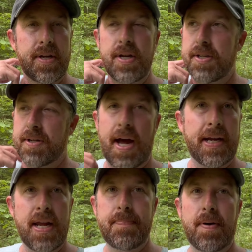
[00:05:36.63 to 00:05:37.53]
So I
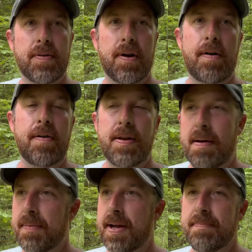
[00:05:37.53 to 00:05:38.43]
keep on calling.
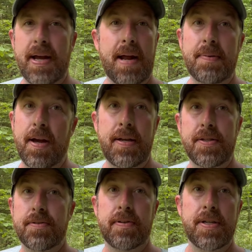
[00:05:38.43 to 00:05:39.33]
I'm like, man, I'm cutting these
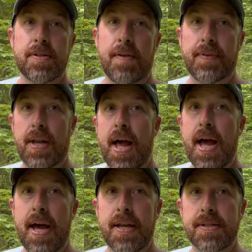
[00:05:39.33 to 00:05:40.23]
trees off the
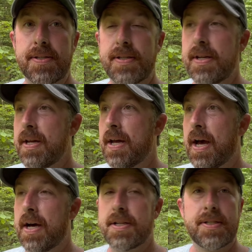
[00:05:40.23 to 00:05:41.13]
lines.
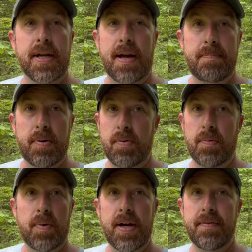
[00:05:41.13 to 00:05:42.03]
I was like, I'm pulling
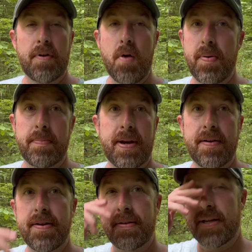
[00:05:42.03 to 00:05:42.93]
away, roping them and
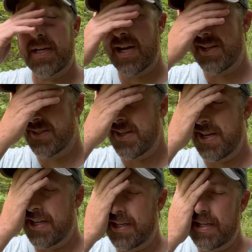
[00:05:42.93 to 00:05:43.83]
everything. I was
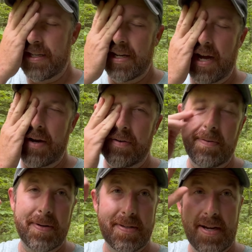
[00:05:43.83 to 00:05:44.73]
like, you know, I don't know
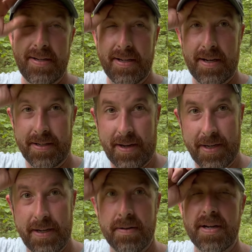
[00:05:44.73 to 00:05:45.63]
what to tell y'all. Y'all need
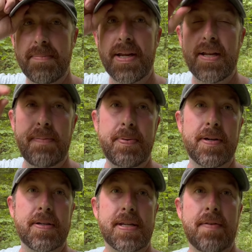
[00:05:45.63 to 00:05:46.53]
to hurry up and get up here,
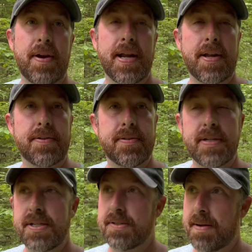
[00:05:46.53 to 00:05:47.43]
because I ran out of
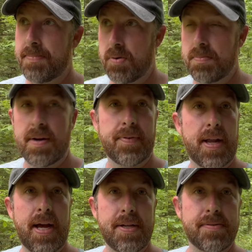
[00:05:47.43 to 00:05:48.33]
trees, so I'm pulling them off the
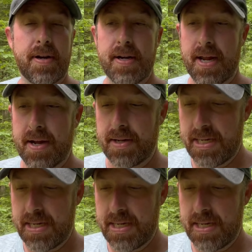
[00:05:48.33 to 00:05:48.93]
lines right now.